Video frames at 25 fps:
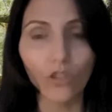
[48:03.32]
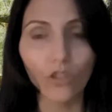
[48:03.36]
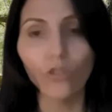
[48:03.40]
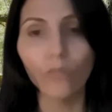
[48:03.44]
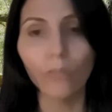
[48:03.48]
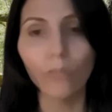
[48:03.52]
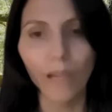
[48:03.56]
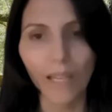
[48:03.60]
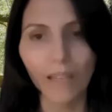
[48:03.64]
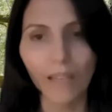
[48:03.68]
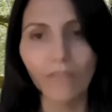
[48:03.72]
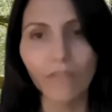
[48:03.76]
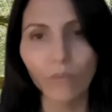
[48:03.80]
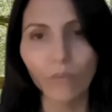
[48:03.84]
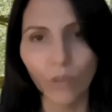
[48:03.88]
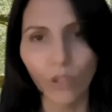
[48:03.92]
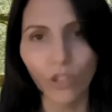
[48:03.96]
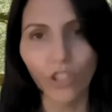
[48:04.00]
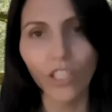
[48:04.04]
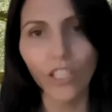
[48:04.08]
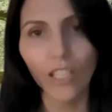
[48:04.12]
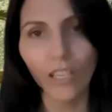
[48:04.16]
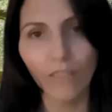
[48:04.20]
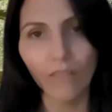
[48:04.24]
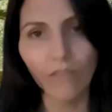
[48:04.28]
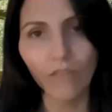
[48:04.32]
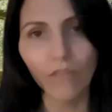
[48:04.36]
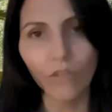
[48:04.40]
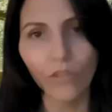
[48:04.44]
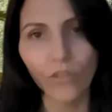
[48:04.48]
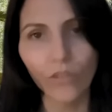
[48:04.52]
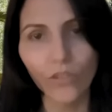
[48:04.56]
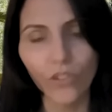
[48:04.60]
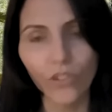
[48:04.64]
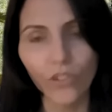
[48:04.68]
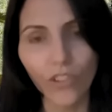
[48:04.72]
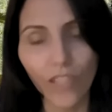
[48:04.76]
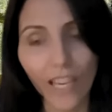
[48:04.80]
do pay for what you get for.
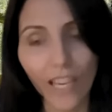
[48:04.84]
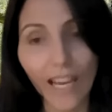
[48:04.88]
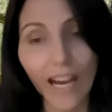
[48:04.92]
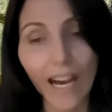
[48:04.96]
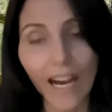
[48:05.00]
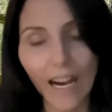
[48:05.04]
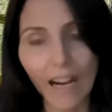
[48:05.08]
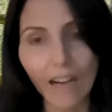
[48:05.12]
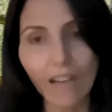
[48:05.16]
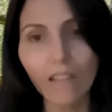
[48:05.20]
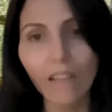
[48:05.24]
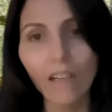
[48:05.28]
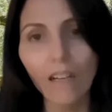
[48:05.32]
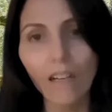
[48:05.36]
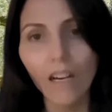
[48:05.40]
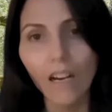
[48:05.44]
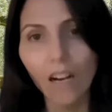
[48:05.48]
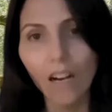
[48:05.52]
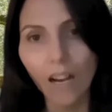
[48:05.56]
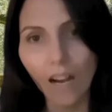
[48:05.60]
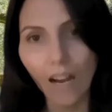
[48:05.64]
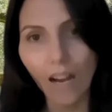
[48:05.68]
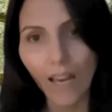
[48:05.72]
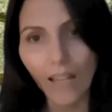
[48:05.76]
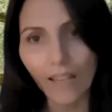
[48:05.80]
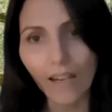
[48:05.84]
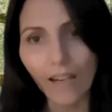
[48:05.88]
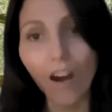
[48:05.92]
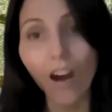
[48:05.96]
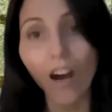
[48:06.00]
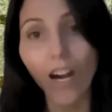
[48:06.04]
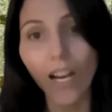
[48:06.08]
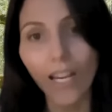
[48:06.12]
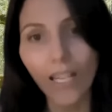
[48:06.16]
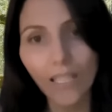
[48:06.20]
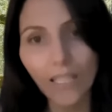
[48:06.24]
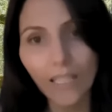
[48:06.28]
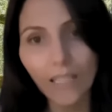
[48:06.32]
So they are at a
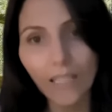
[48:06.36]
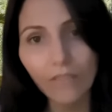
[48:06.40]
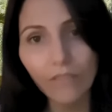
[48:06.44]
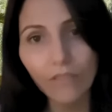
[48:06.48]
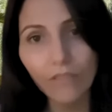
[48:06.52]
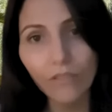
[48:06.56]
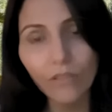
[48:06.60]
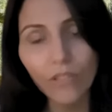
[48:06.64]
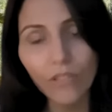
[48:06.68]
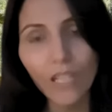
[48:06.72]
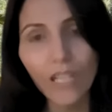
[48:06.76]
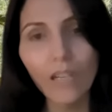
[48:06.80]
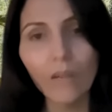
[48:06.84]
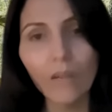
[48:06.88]
higher level,